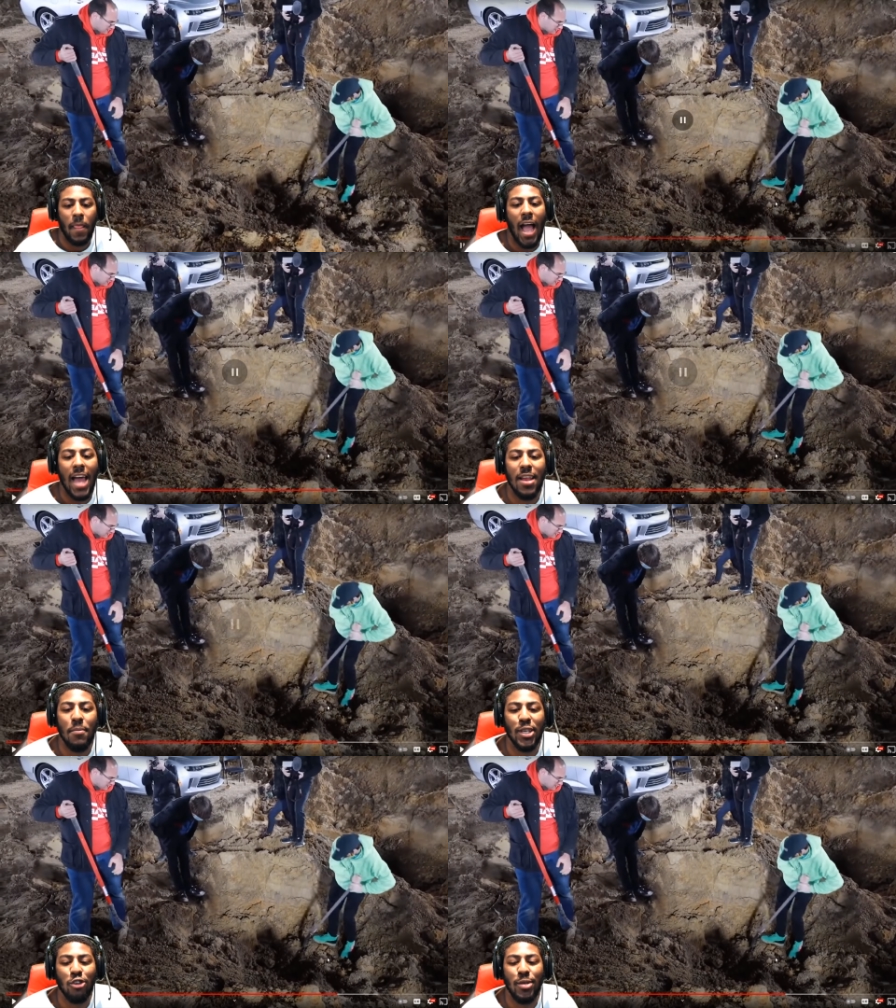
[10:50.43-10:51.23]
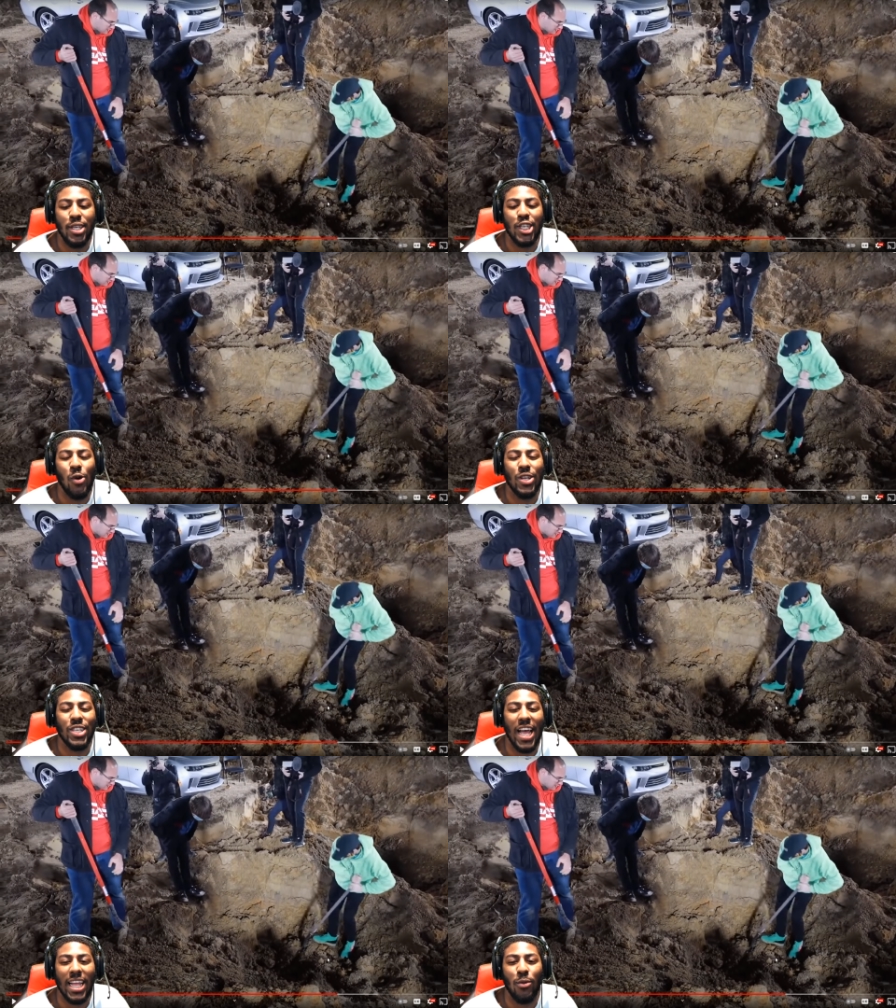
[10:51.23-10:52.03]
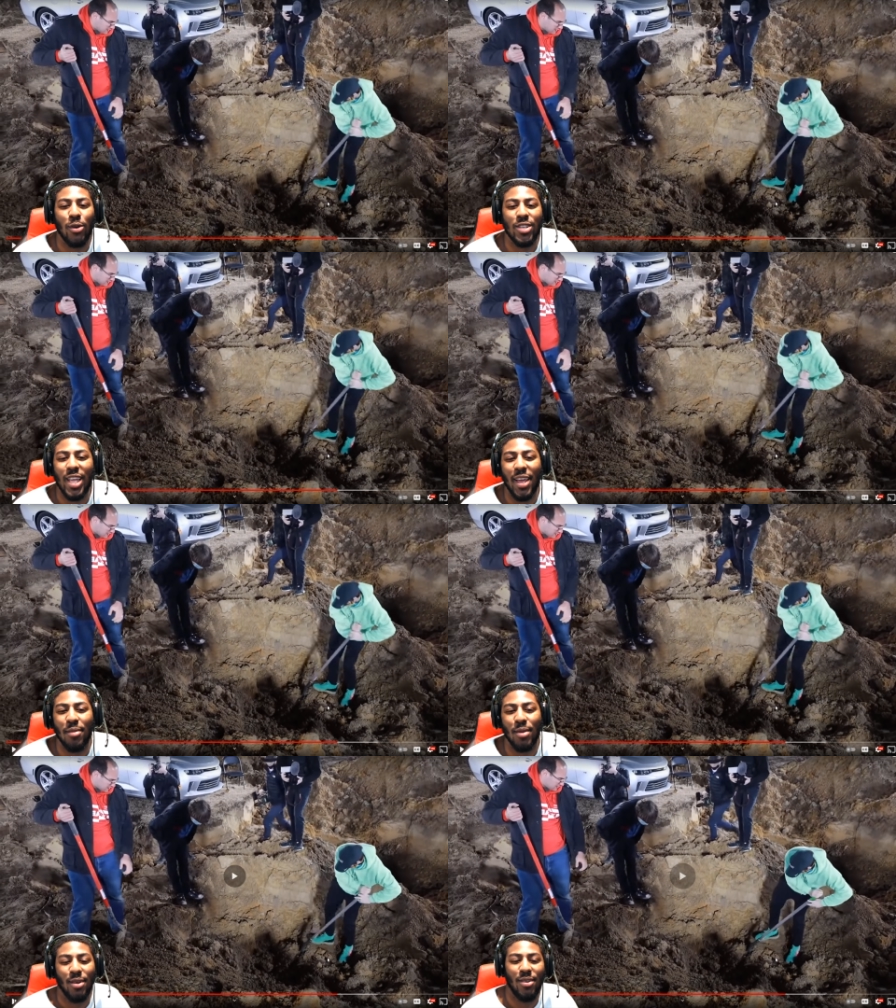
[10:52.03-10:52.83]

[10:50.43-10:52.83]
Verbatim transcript: How did Mr. Beast know exactly where to stand, bro?